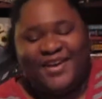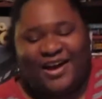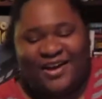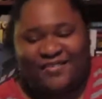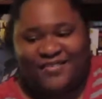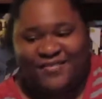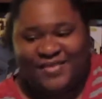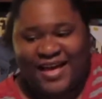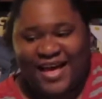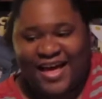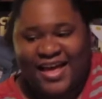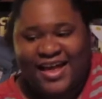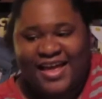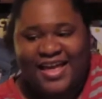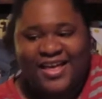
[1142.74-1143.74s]
on from
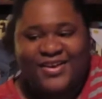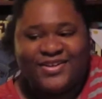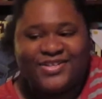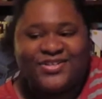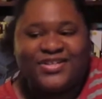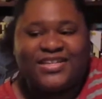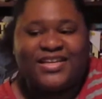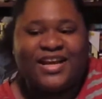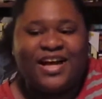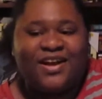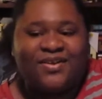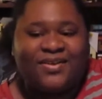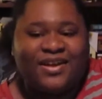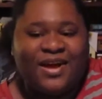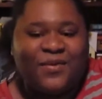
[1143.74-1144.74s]
that, it was really
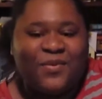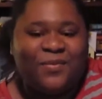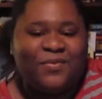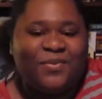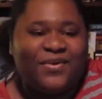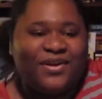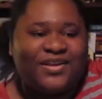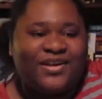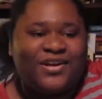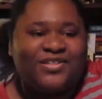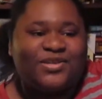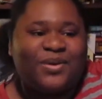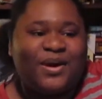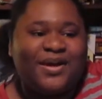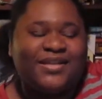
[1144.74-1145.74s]
awkward at one point or
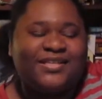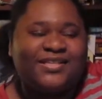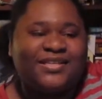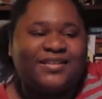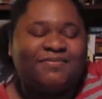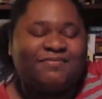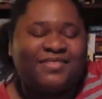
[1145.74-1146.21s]
twice,